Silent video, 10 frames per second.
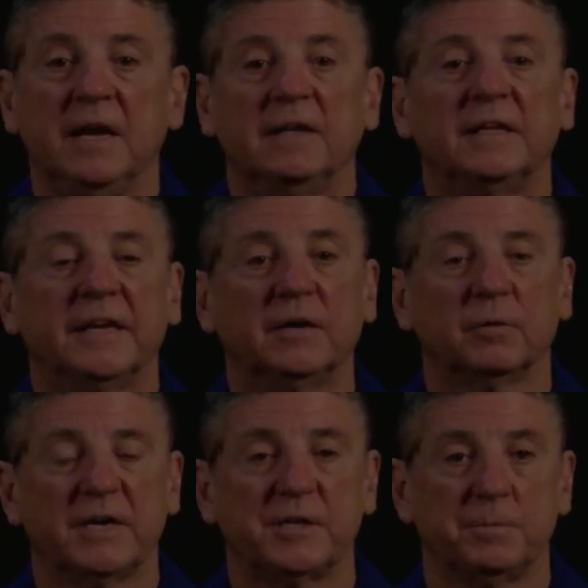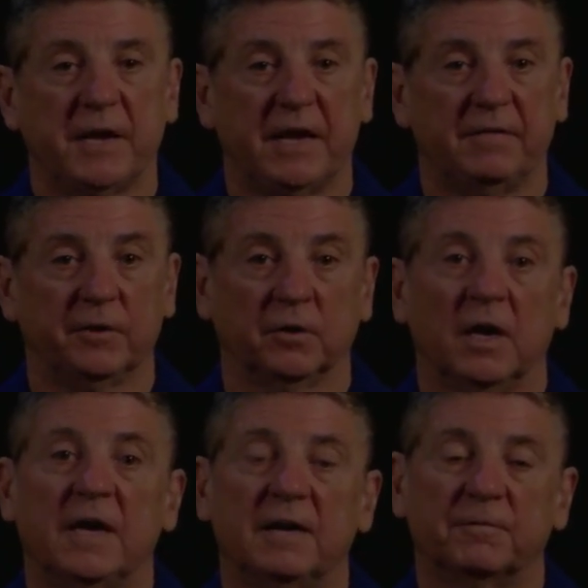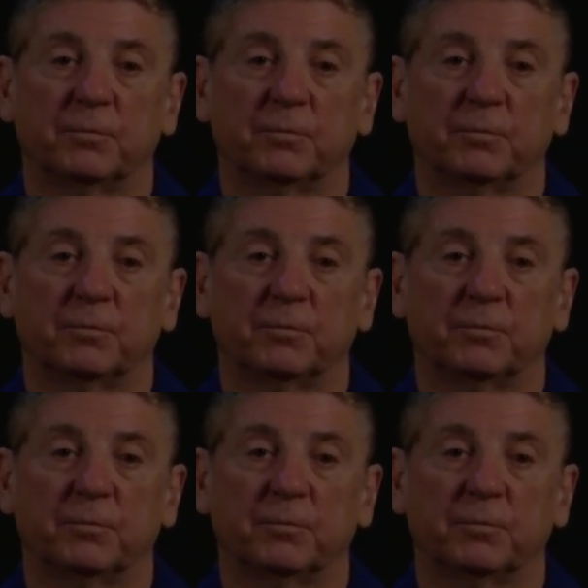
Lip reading: the iteration behavior if